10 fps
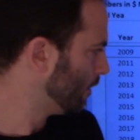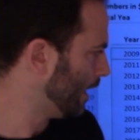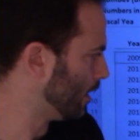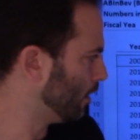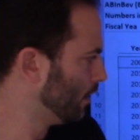They
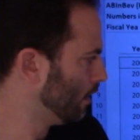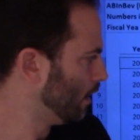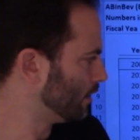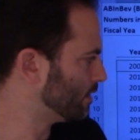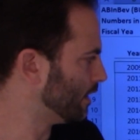had
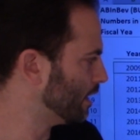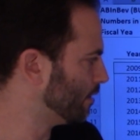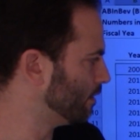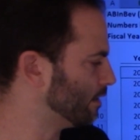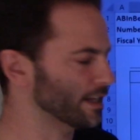a side.
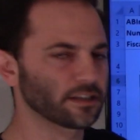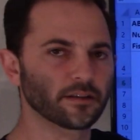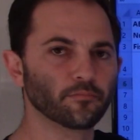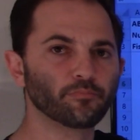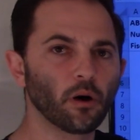This is actually
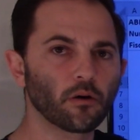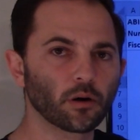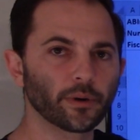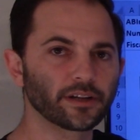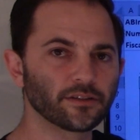them
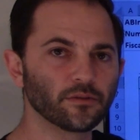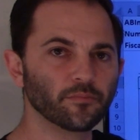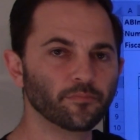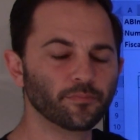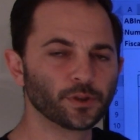borrowing
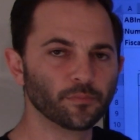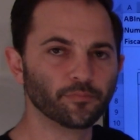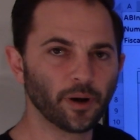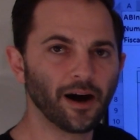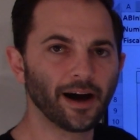to
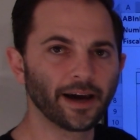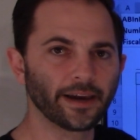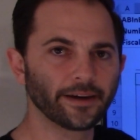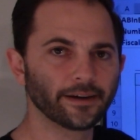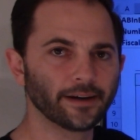
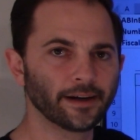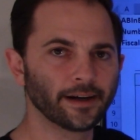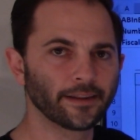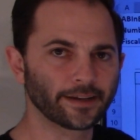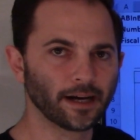buy
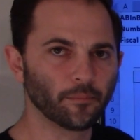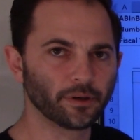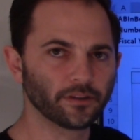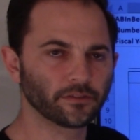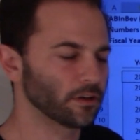the
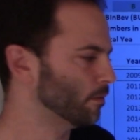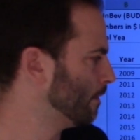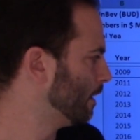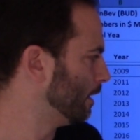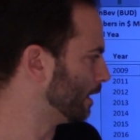company. So
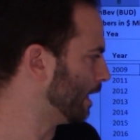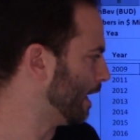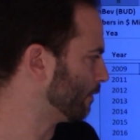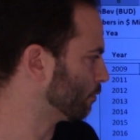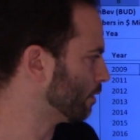you kind
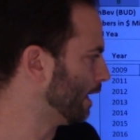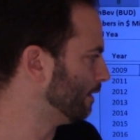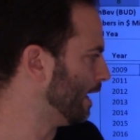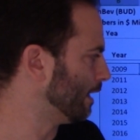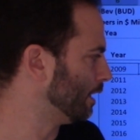of have to
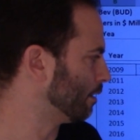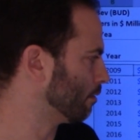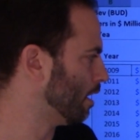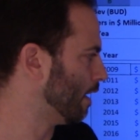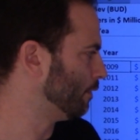write that
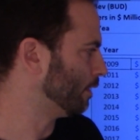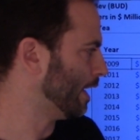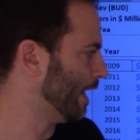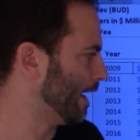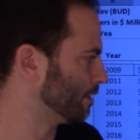year off. You
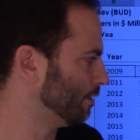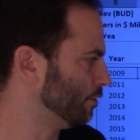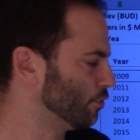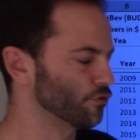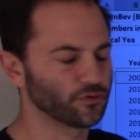can't actually
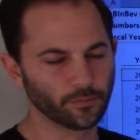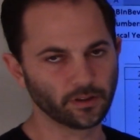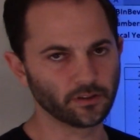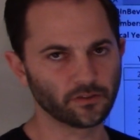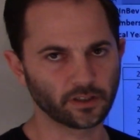
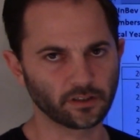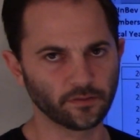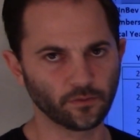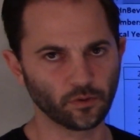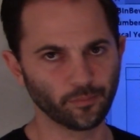distribute the
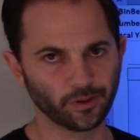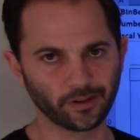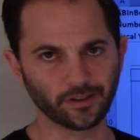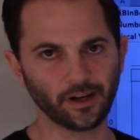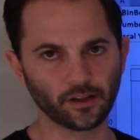$64
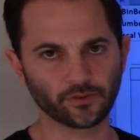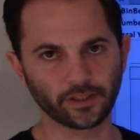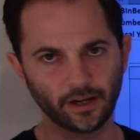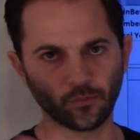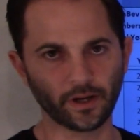billion, right?
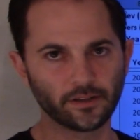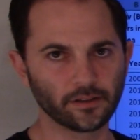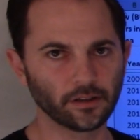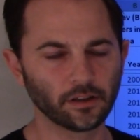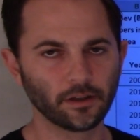That went
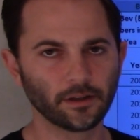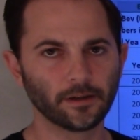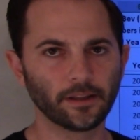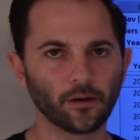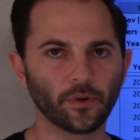to
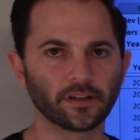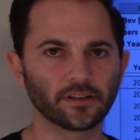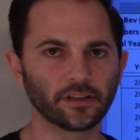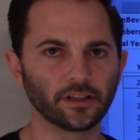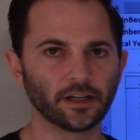
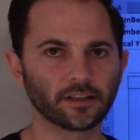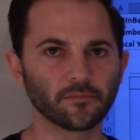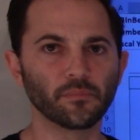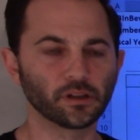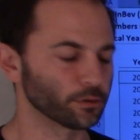the
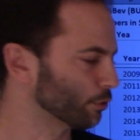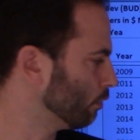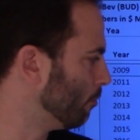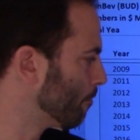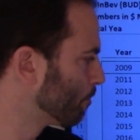Miller
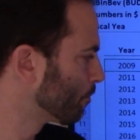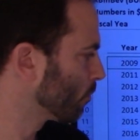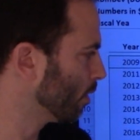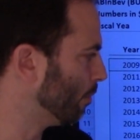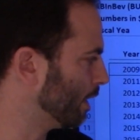Group.
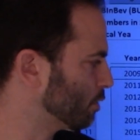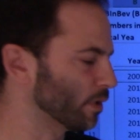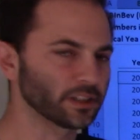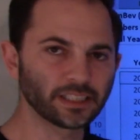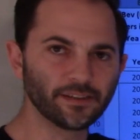But I just
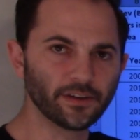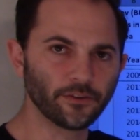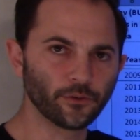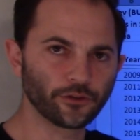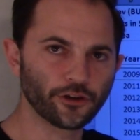want to leave it in
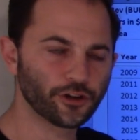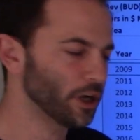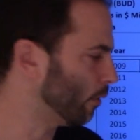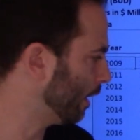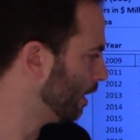there to
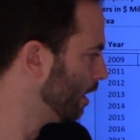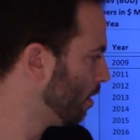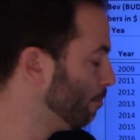show it.